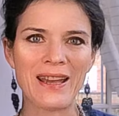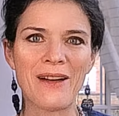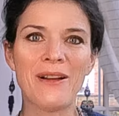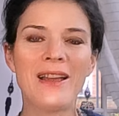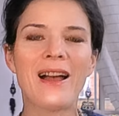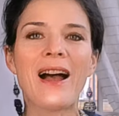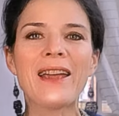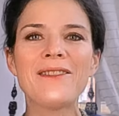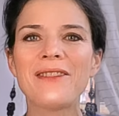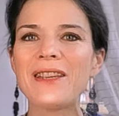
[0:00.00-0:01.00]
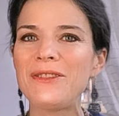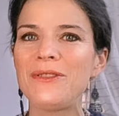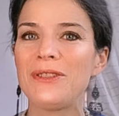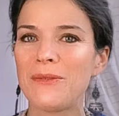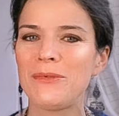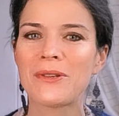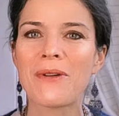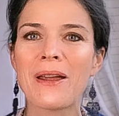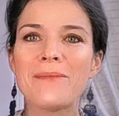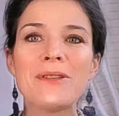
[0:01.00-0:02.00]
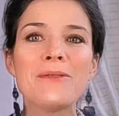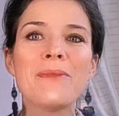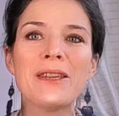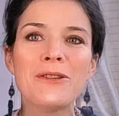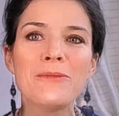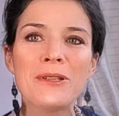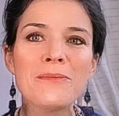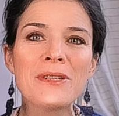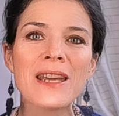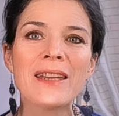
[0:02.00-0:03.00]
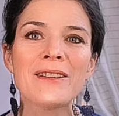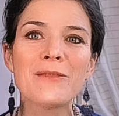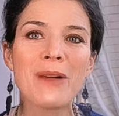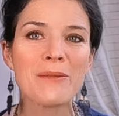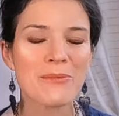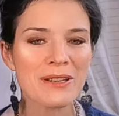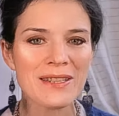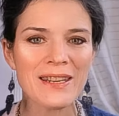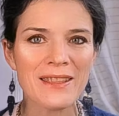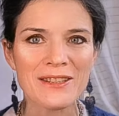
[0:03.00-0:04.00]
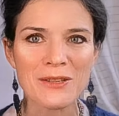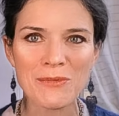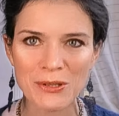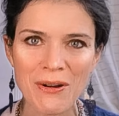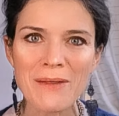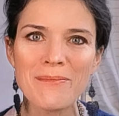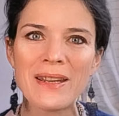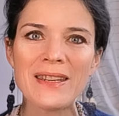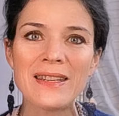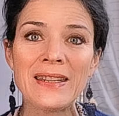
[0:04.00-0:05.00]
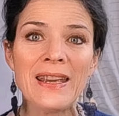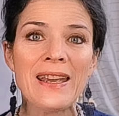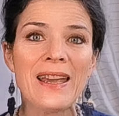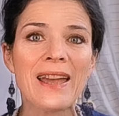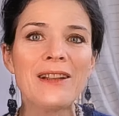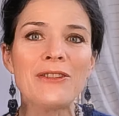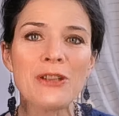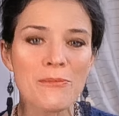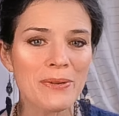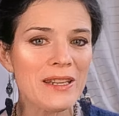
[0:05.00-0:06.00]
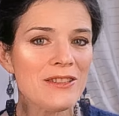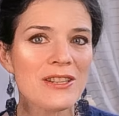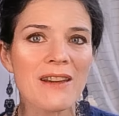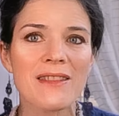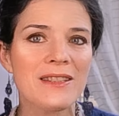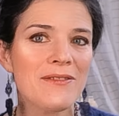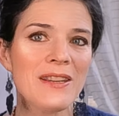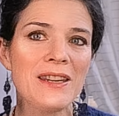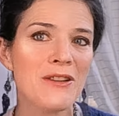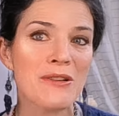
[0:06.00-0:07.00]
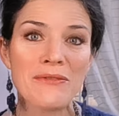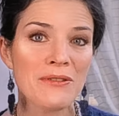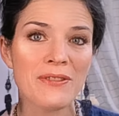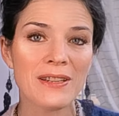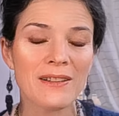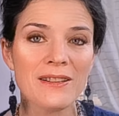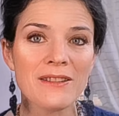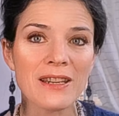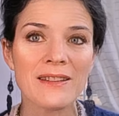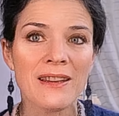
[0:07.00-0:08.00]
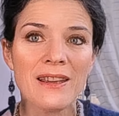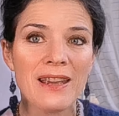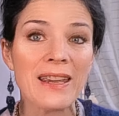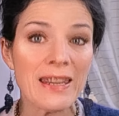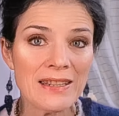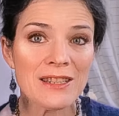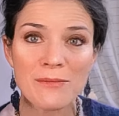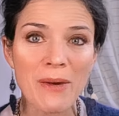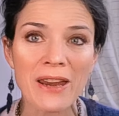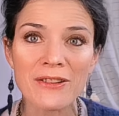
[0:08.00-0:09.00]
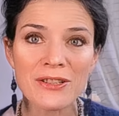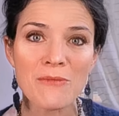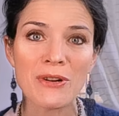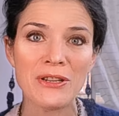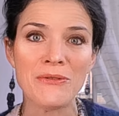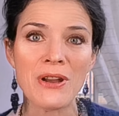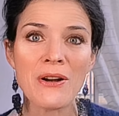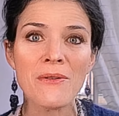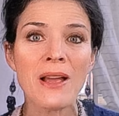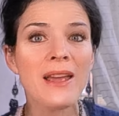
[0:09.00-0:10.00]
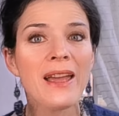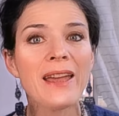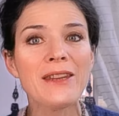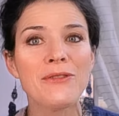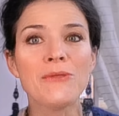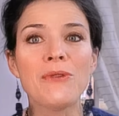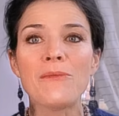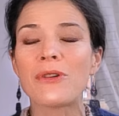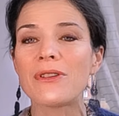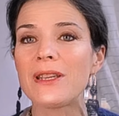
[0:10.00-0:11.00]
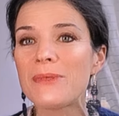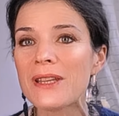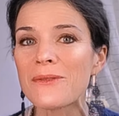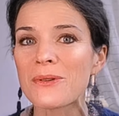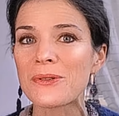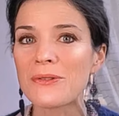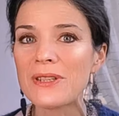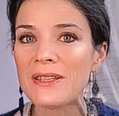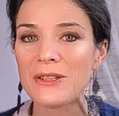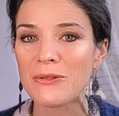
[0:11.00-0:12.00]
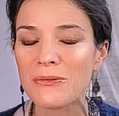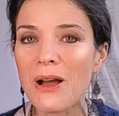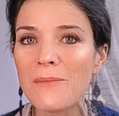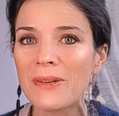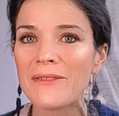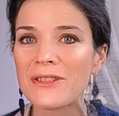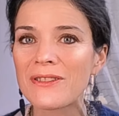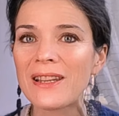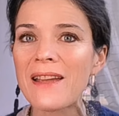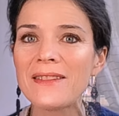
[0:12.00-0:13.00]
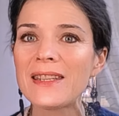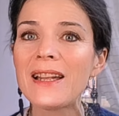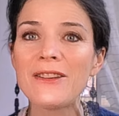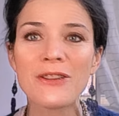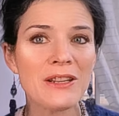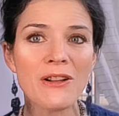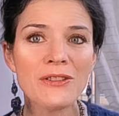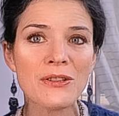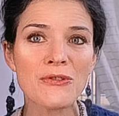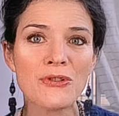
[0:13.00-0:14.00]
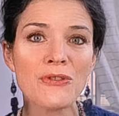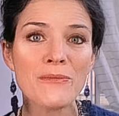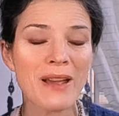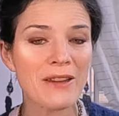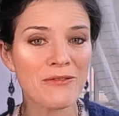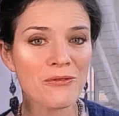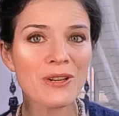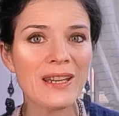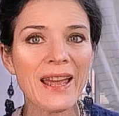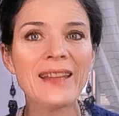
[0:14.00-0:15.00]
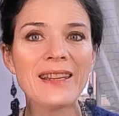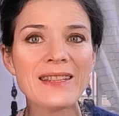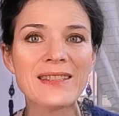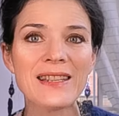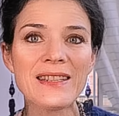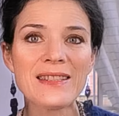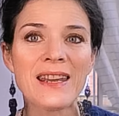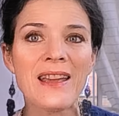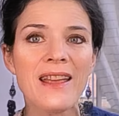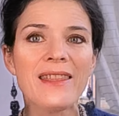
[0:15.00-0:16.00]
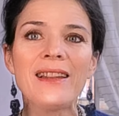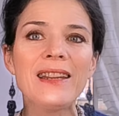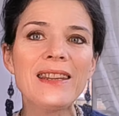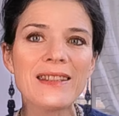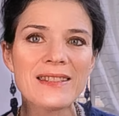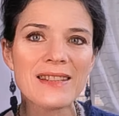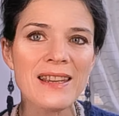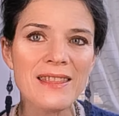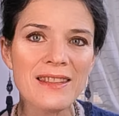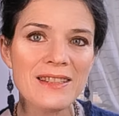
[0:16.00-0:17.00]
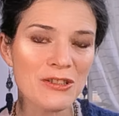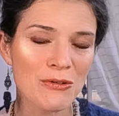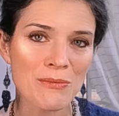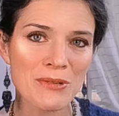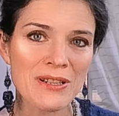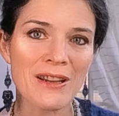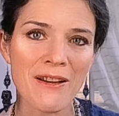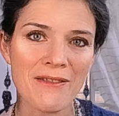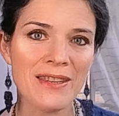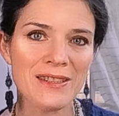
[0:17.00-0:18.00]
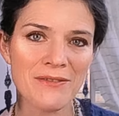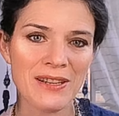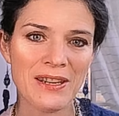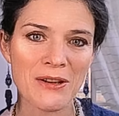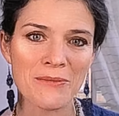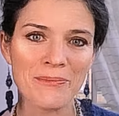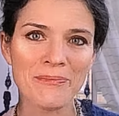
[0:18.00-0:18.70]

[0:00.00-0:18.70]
now, I invite you to subscribe to my YouTube channel by pressing the subscribe button, and also please share this video if you feel it can inspire someone you know. And if you want more tips and resources to uplift your lifestyle, you can also join my free elegance list. The link is in the description of this video.